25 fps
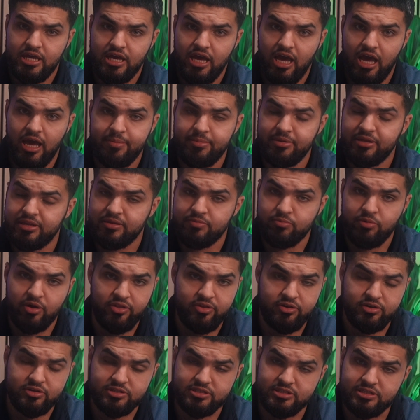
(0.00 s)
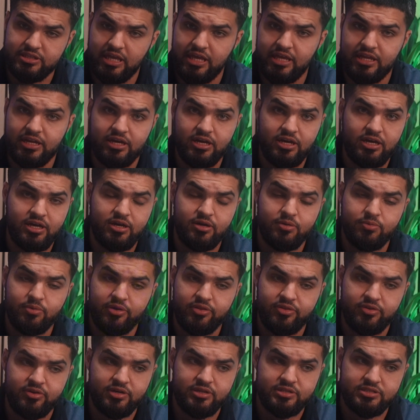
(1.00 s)
I mean, whether it's data,
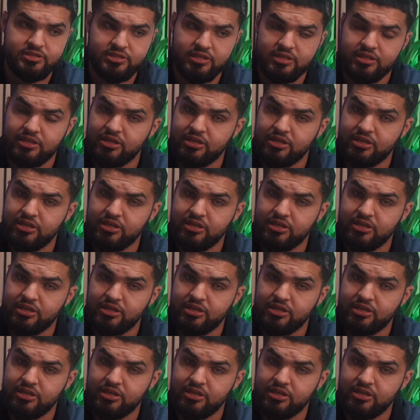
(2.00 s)
whether it's an